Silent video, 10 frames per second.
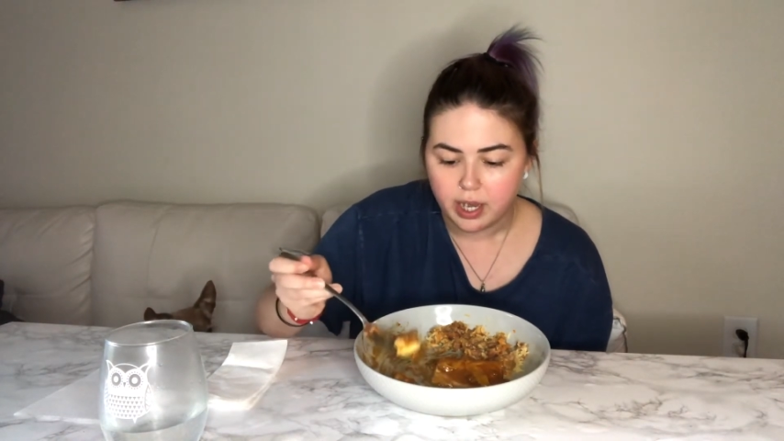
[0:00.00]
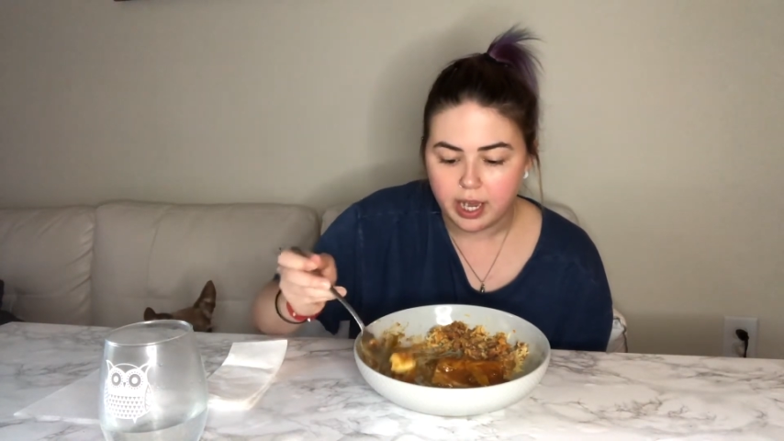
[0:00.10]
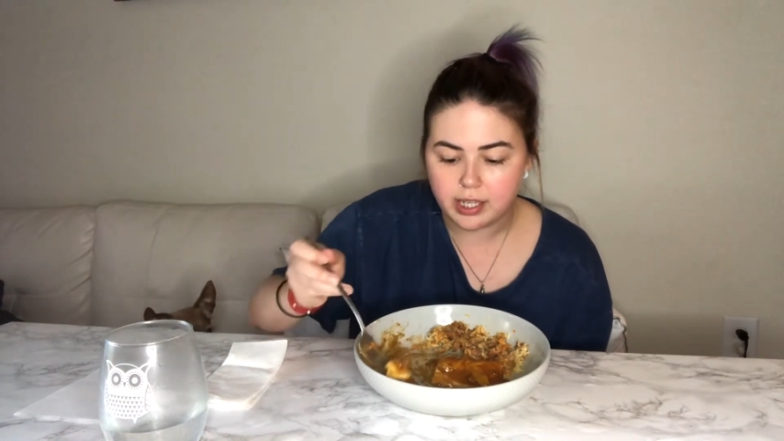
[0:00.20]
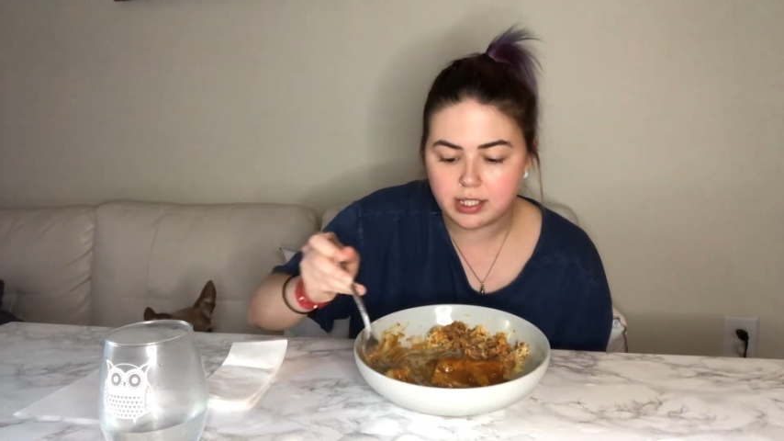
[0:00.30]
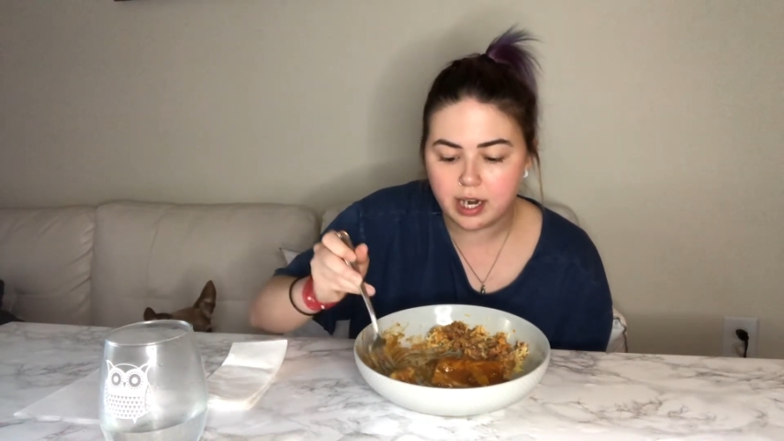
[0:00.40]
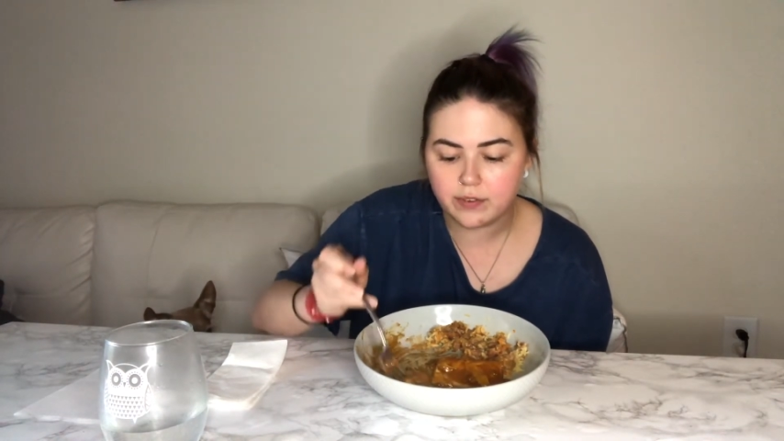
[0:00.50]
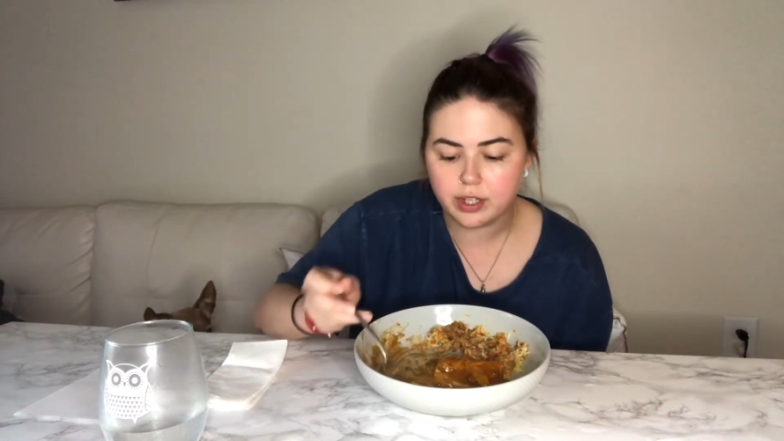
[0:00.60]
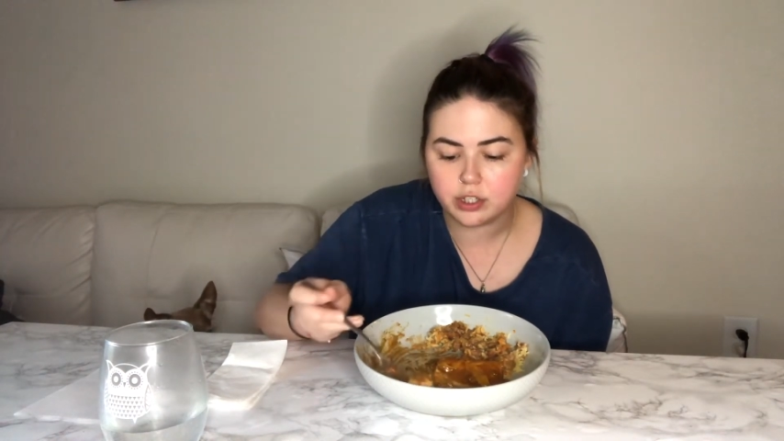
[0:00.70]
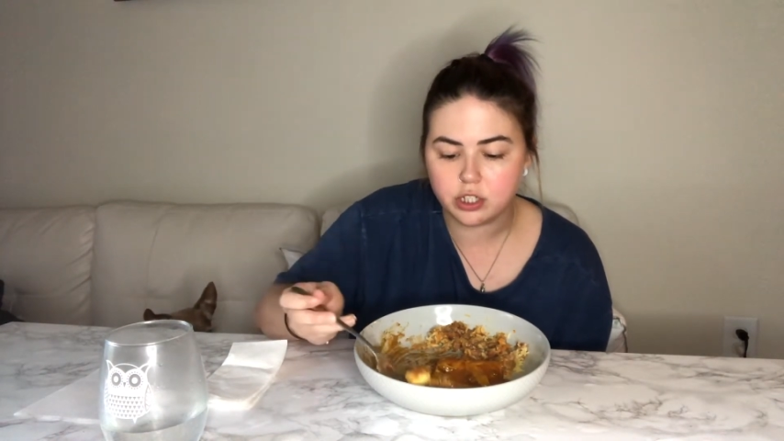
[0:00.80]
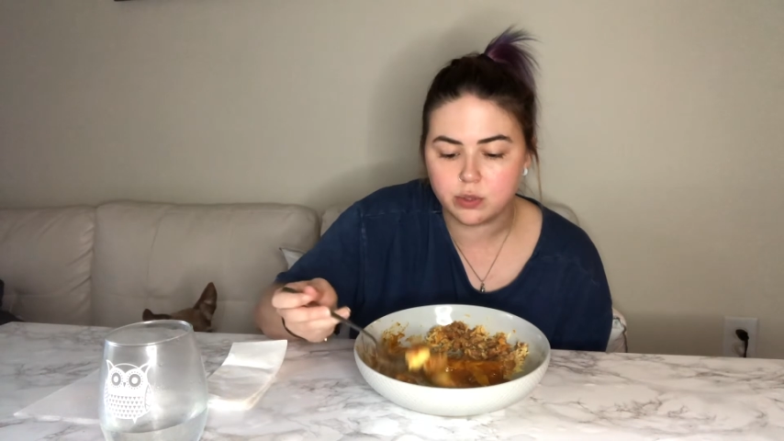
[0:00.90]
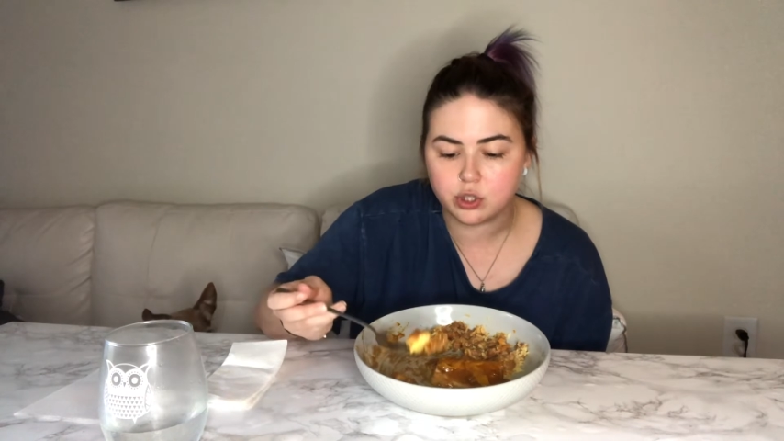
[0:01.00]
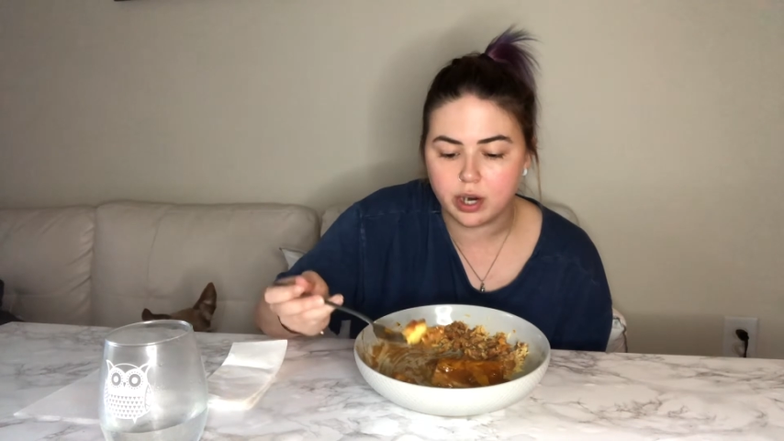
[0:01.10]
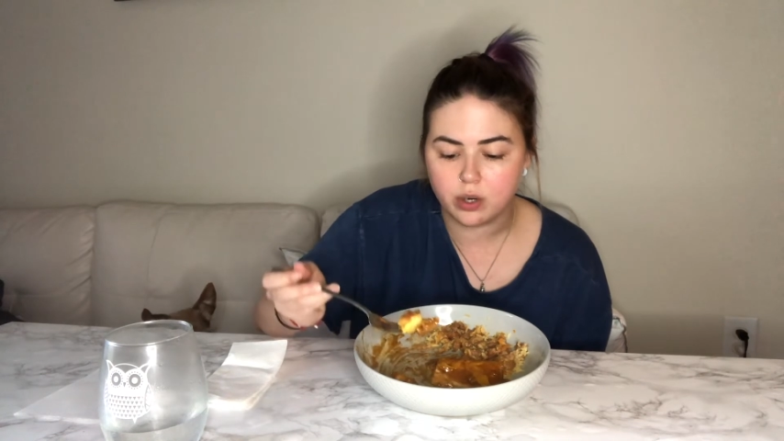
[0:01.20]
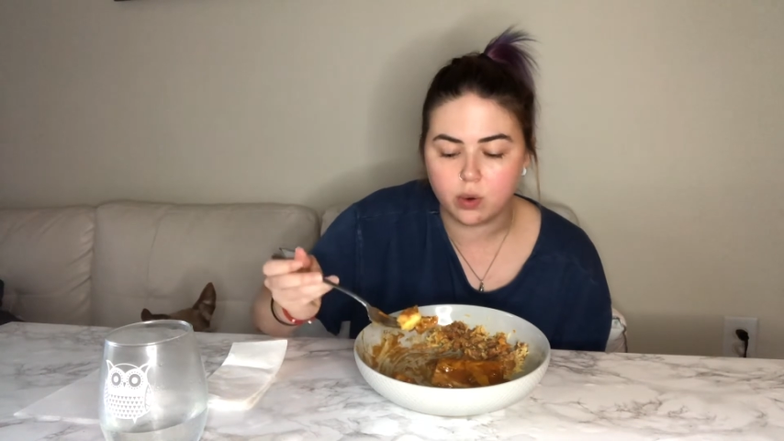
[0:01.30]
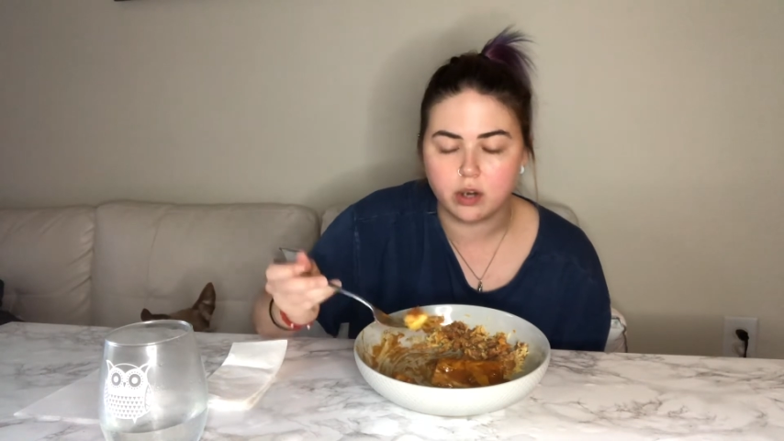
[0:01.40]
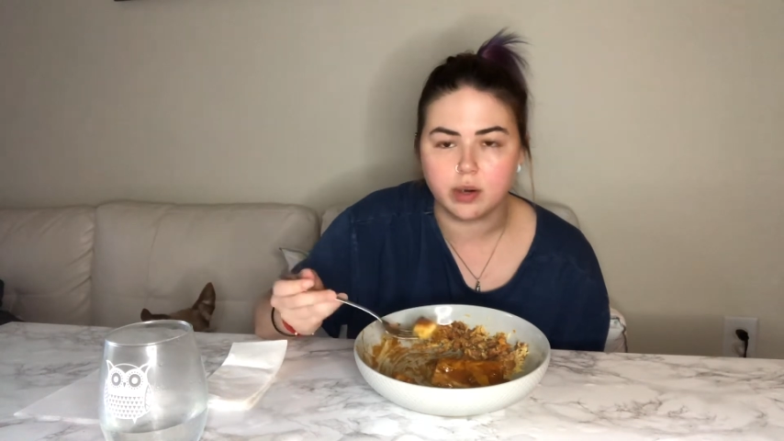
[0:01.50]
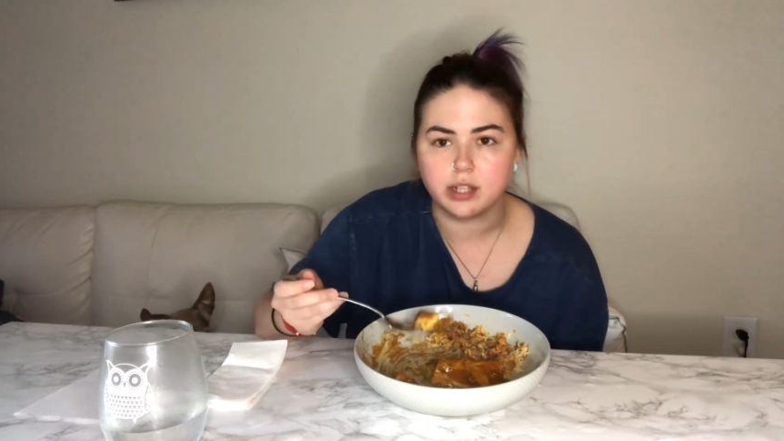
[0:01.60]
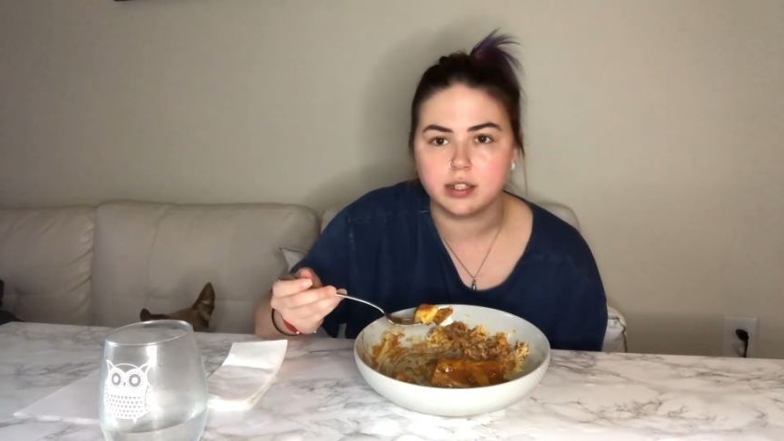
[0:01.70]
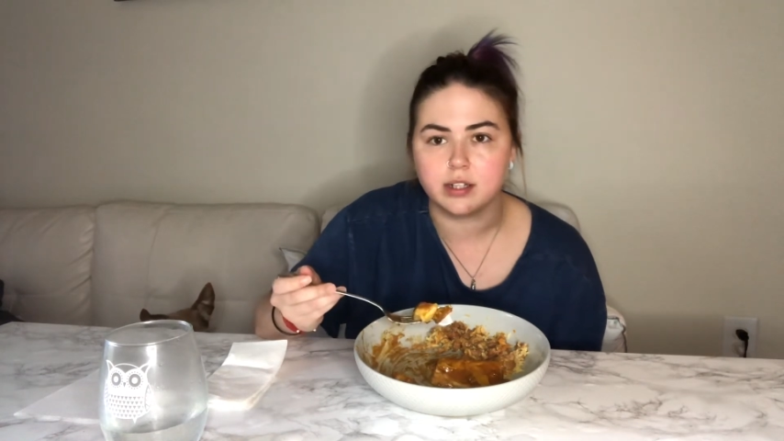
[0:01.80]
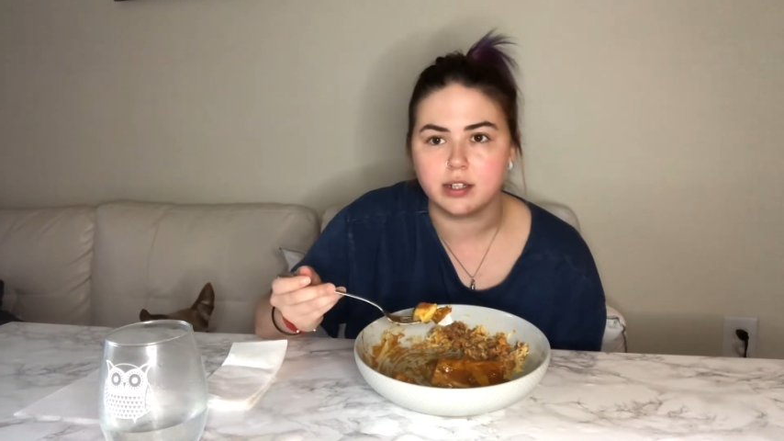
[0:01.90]
and it's not even like she was trying to work
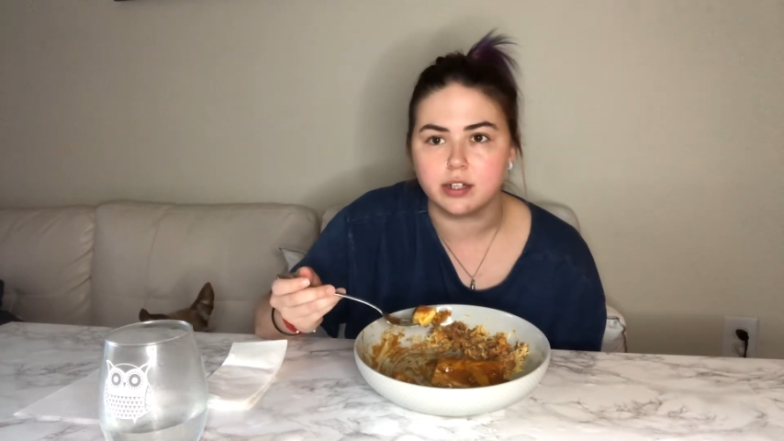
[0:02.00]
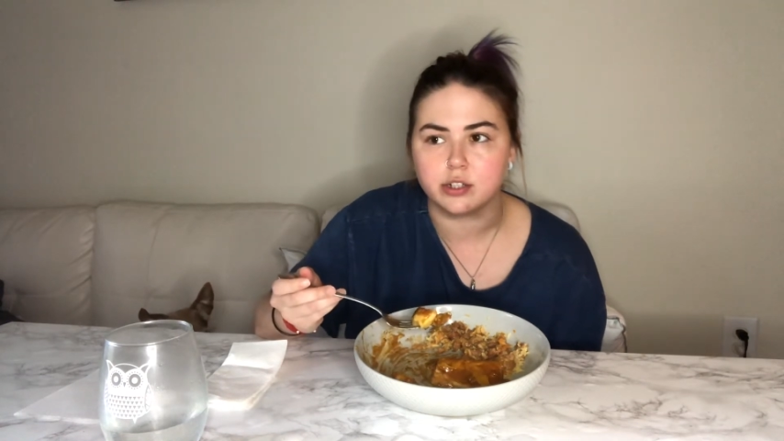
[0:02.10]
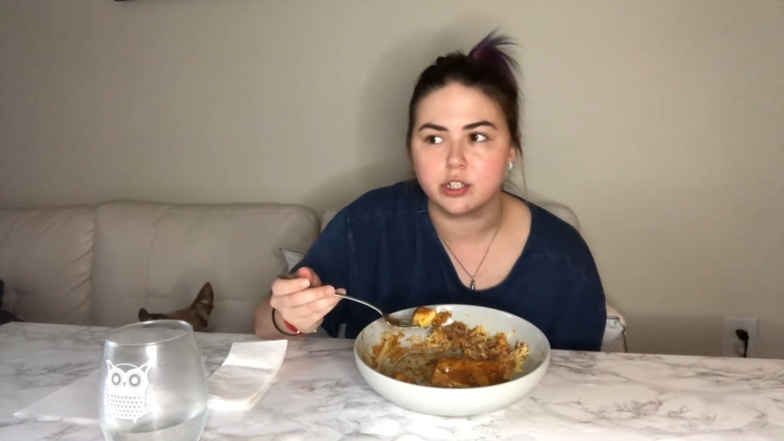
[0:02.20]
right then and there.